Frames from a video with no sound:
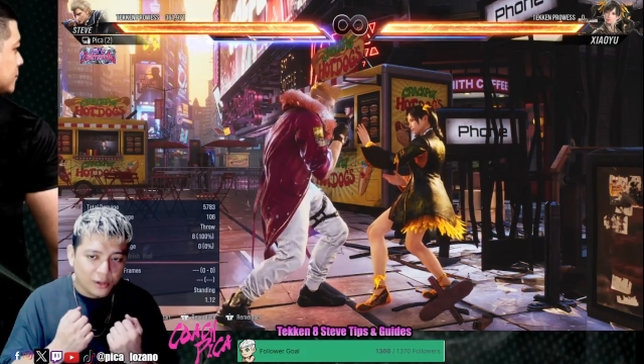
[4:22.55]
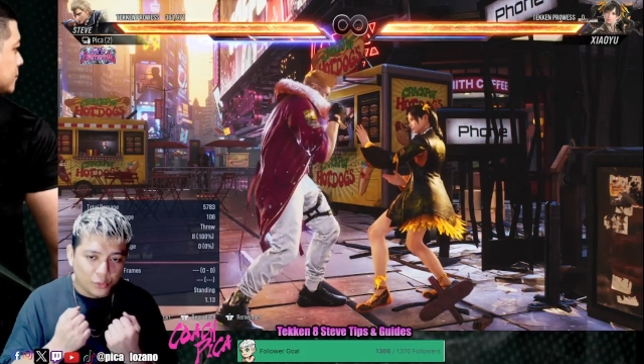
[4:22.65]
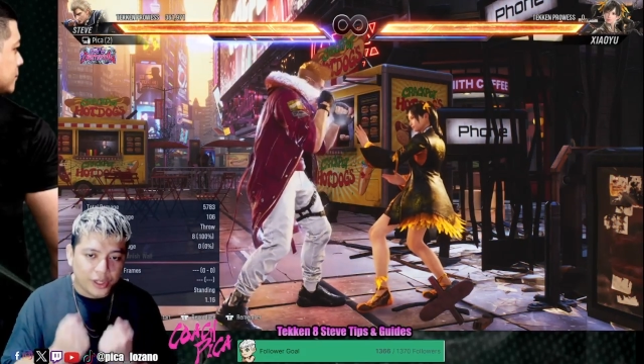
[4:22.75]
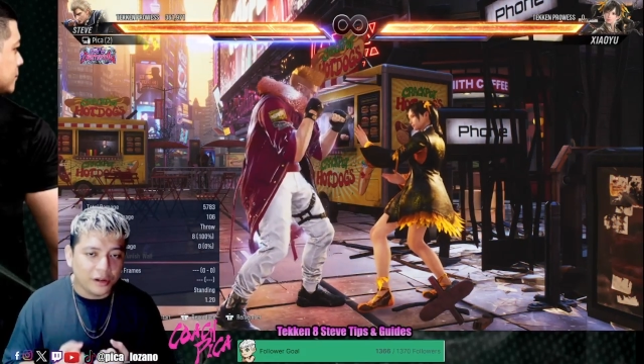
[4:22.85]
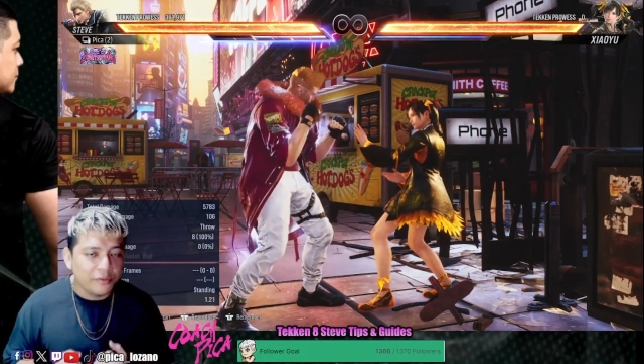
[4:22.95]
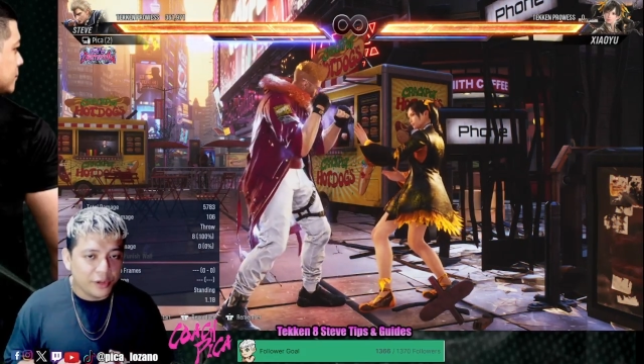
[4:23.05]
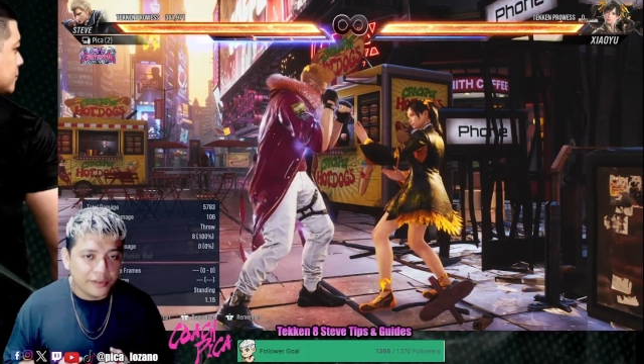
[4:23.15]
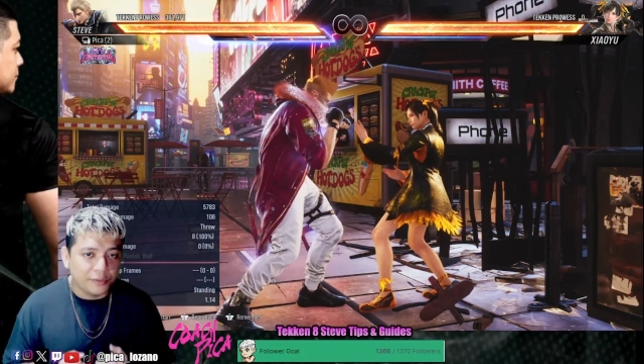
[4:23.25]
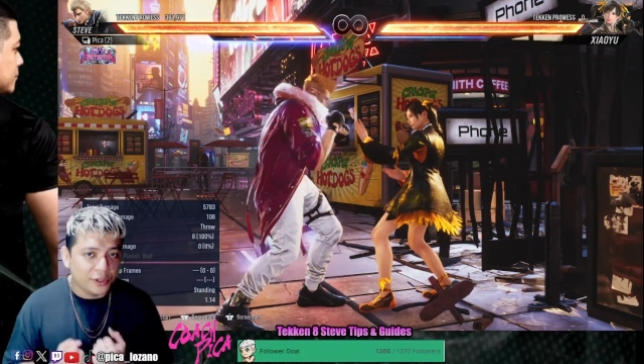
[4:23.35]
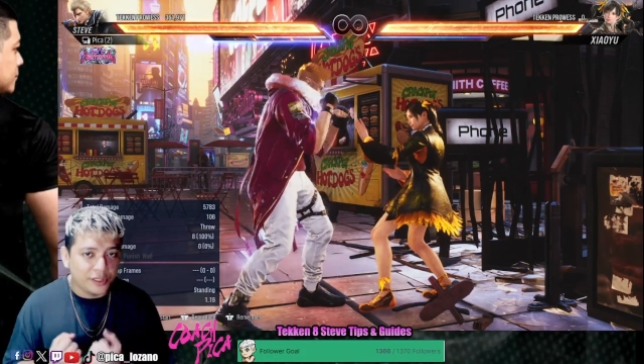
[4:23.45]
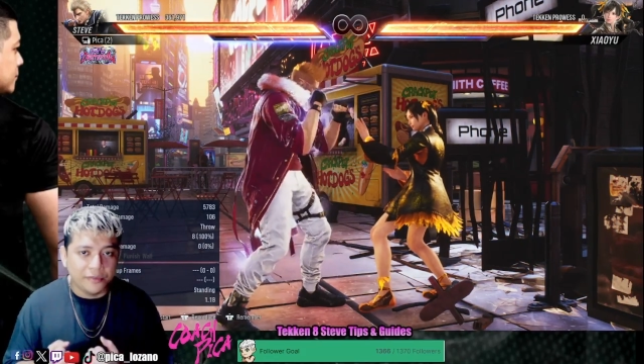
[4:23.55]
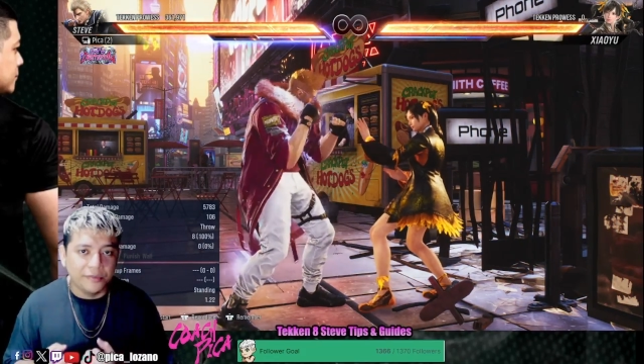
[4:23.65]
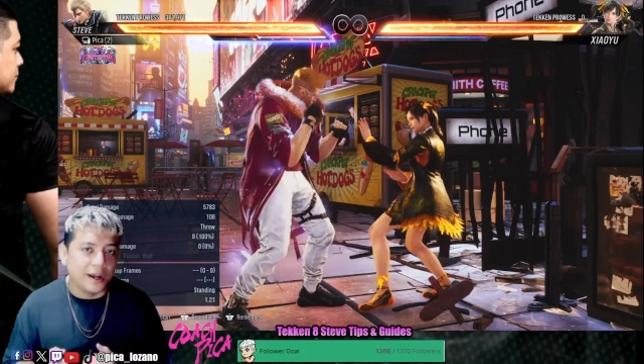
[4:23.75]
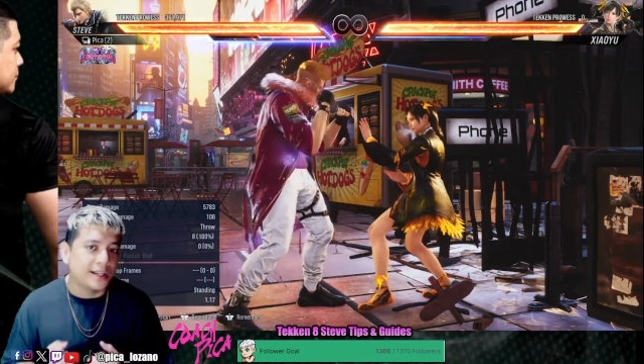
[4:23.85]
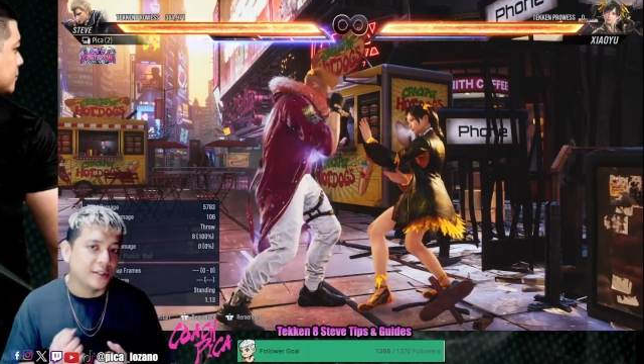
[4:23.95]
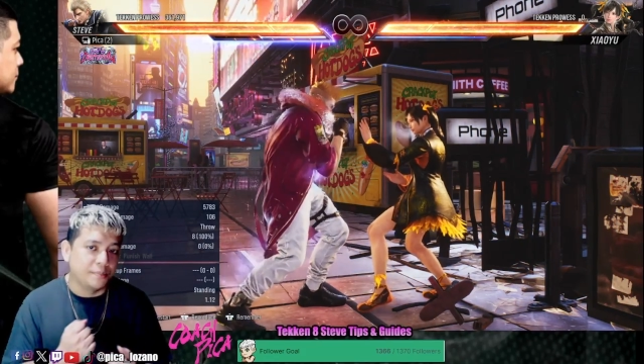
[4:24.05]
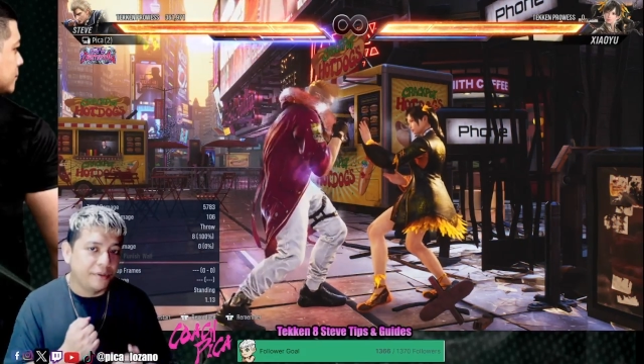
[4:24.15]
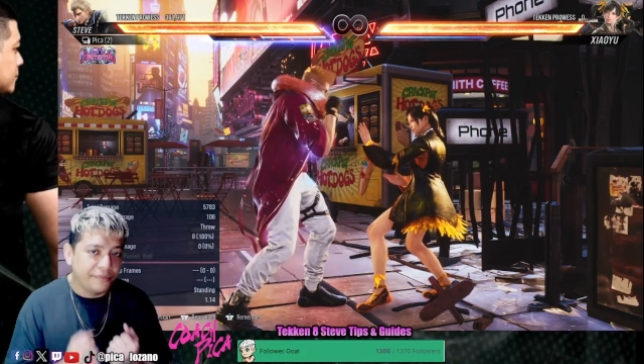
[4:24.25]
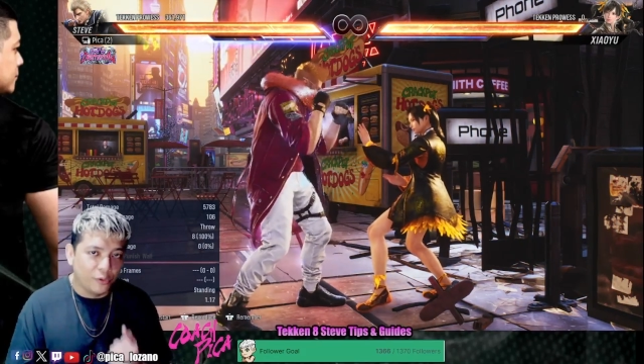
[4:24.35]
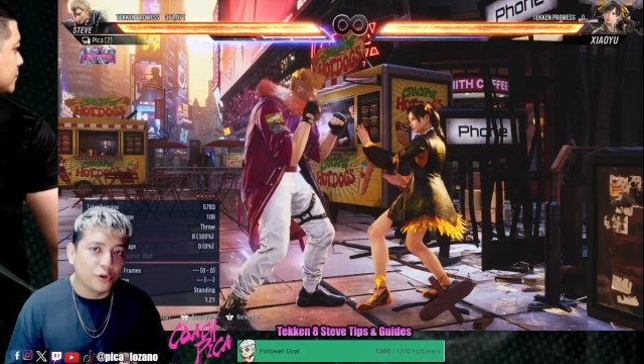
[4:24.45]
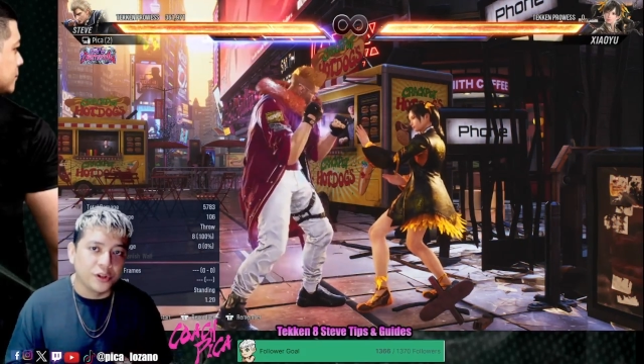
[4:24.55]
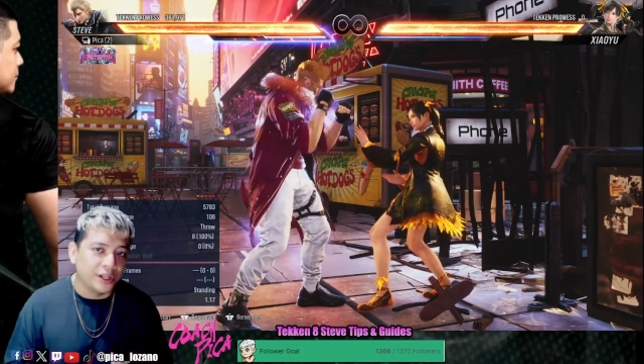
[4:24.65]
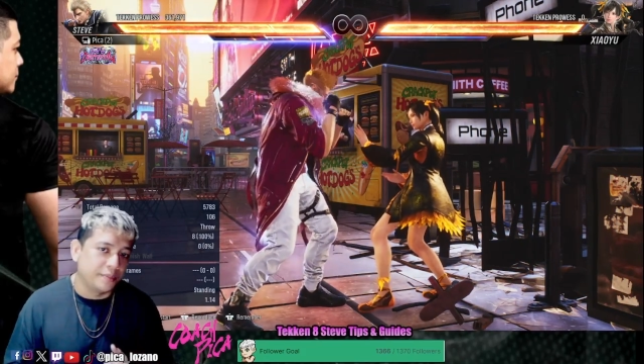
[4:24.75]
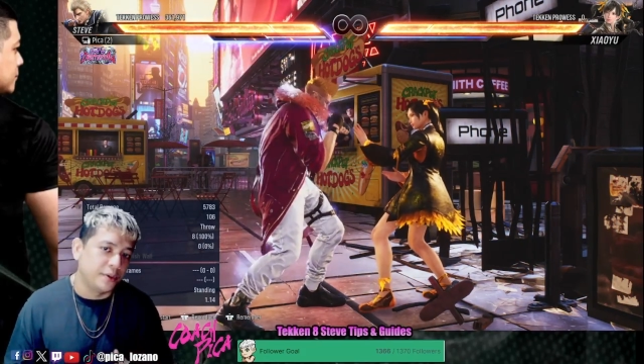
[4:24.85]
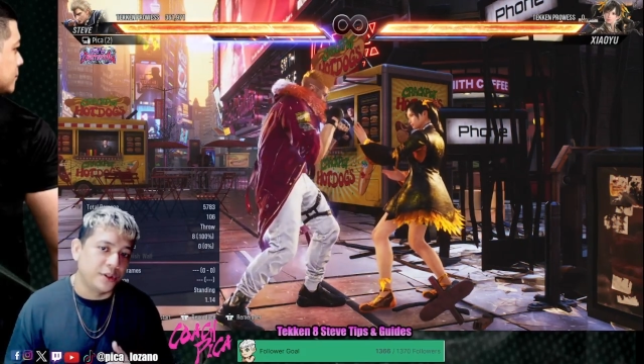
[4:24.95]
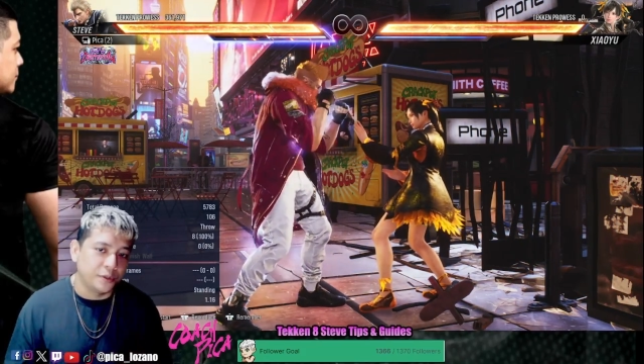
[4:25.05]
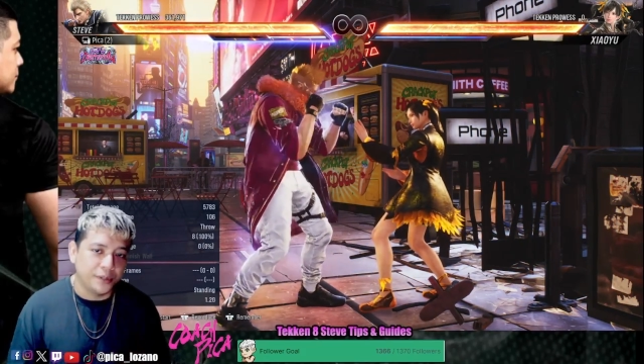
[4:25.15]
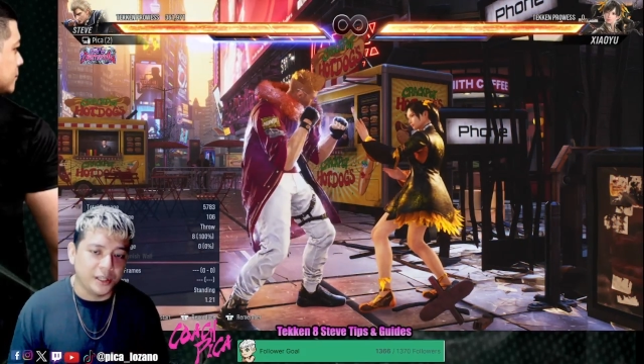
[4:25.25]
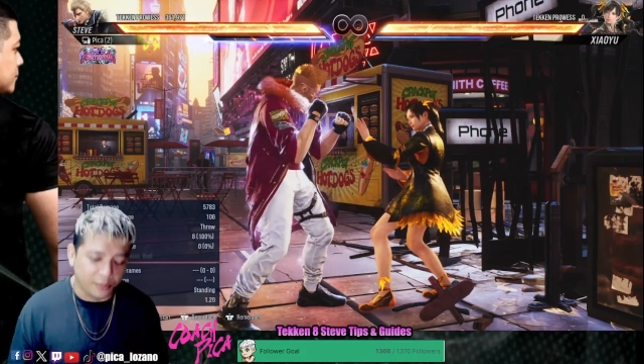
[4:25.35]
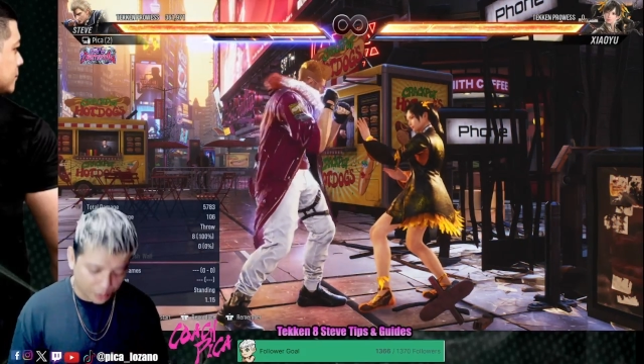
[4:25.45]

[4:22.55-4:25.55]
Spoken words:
recovery for Steve Fox before you input your peekaboo.